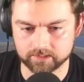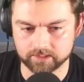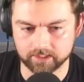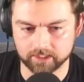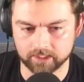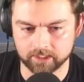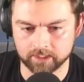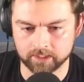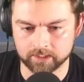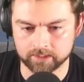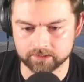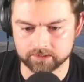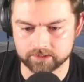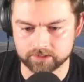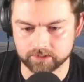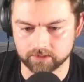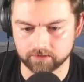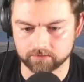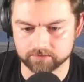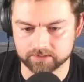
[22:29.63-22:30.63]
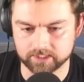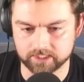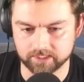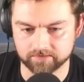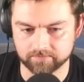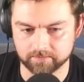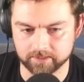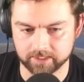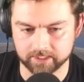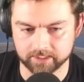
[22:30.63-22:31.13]
and don't give
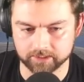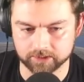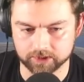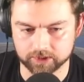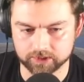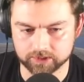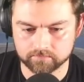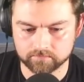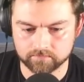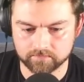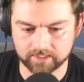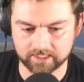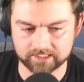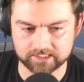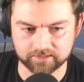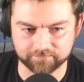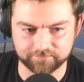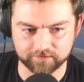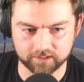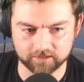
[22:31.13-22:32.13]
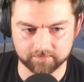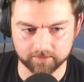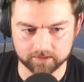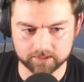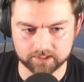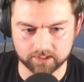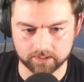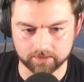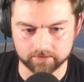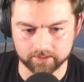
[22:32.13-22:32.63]
him an inch. That's the fall of
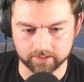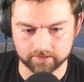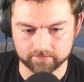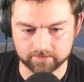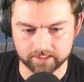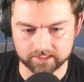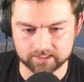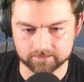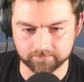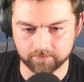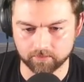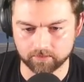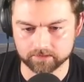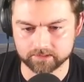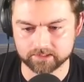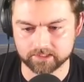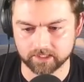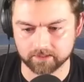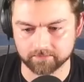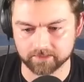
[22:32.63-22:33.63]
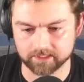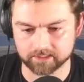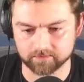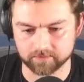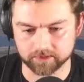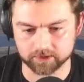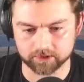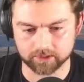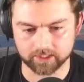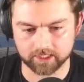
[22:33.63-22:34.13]
Barcelona. That's a port. That means
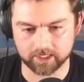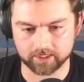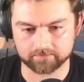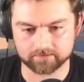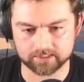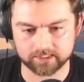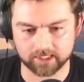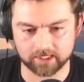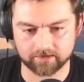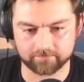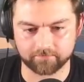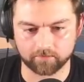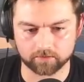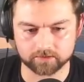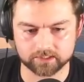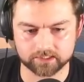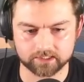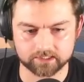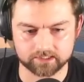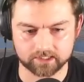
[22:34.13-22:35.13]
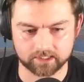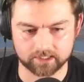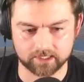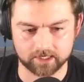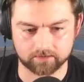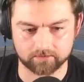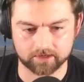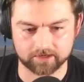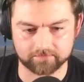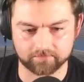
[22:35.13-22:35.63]
we should have steady forces that can
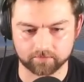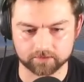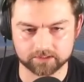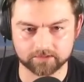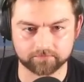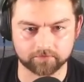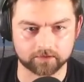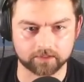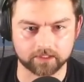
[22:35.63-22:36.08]
now reinforce the front